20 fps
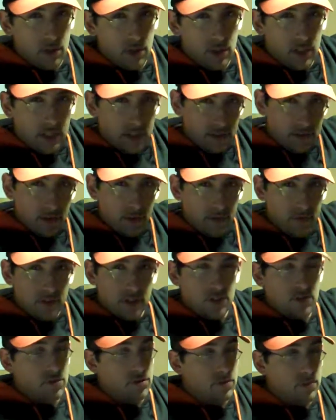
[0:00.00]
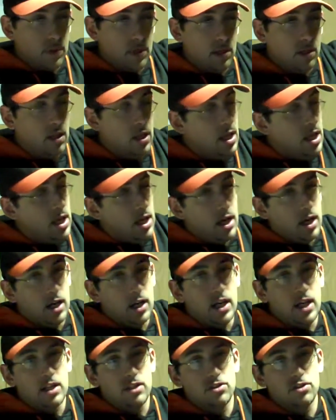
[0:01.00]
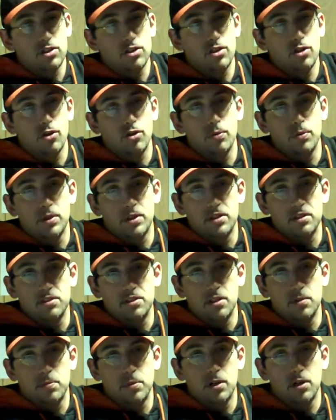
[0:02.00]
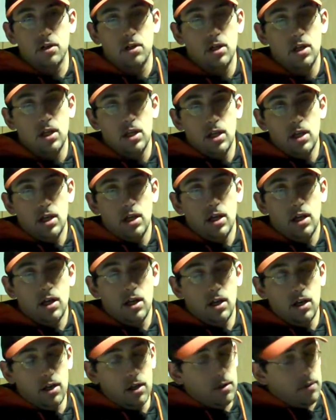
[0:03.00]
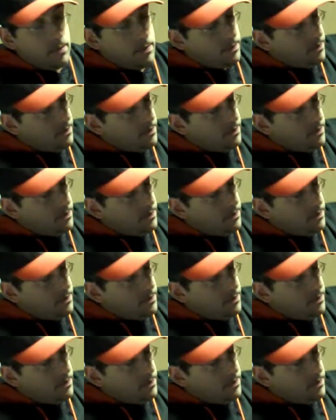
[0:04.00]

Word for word: a, a nice little feature as well. Again, secured with the zipper, um,